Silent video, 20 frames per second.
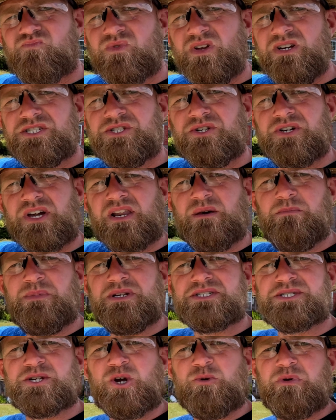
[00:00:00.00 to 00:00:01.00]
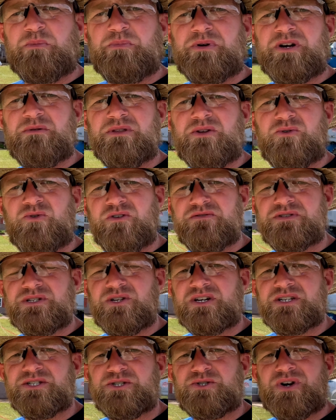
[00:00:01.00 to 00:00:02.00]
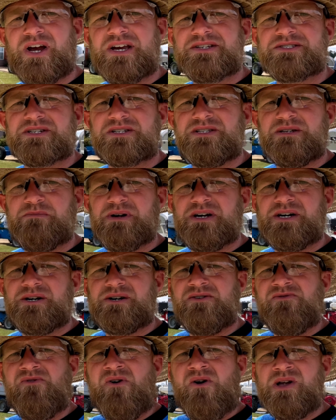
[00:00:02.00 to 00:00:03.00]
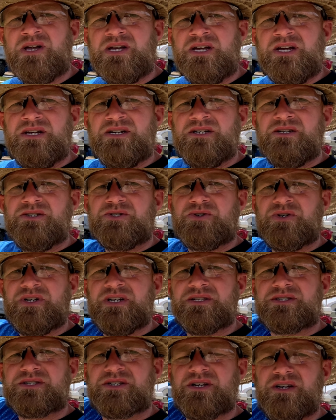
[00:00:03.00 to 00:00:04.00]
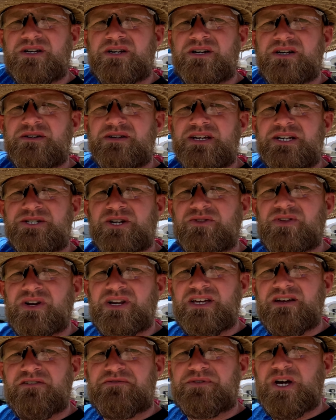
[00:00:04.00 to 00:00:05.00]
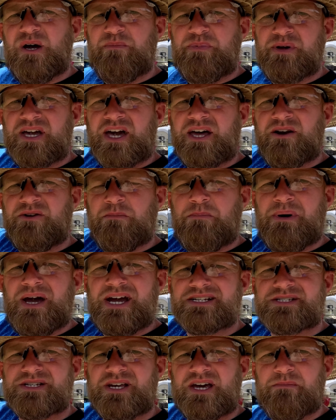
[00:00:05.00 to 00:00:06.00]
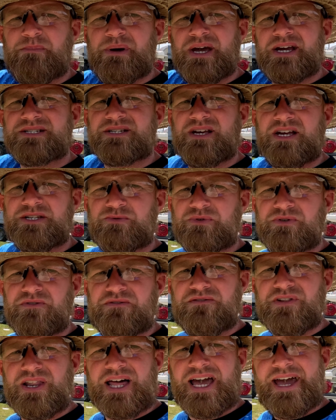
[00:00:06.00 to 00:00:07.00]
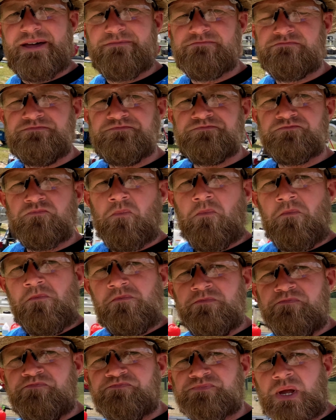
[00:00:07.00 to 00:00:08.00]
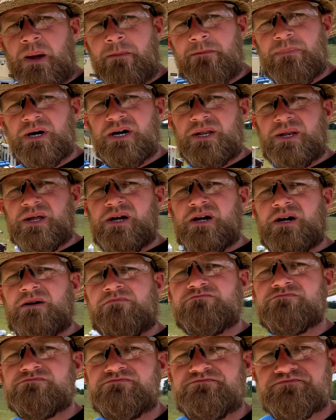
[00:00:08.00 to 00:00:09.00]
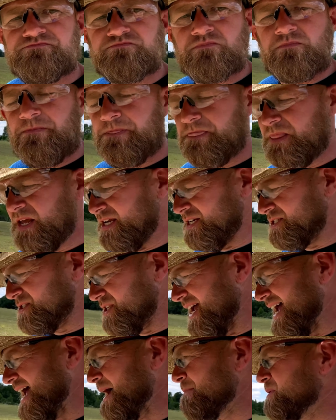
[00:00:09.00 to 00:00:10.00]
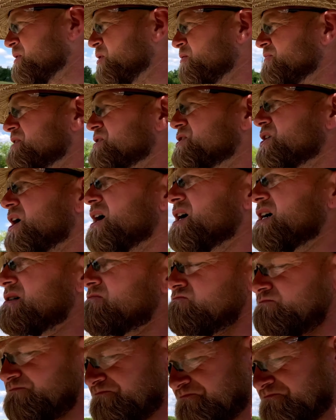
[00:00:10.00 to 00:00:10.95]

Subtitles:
still got a little bit of soap up here, but the roof's looking drastically better. Trent's, he took the lift up and got on the backside. The backside's real flat, but things that happen on the job,